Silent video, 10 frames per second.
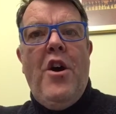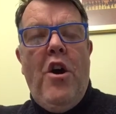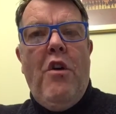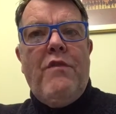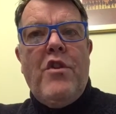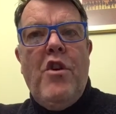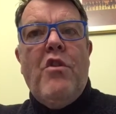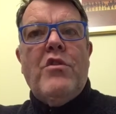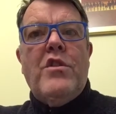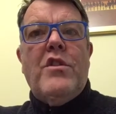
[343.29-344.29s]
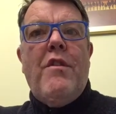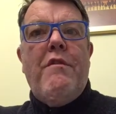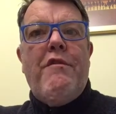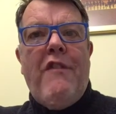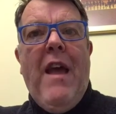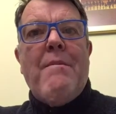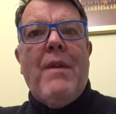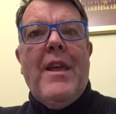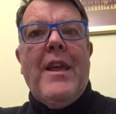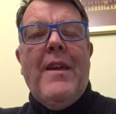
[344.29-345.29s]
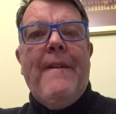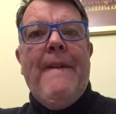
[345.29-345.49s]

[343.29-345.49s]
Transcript: of God's family.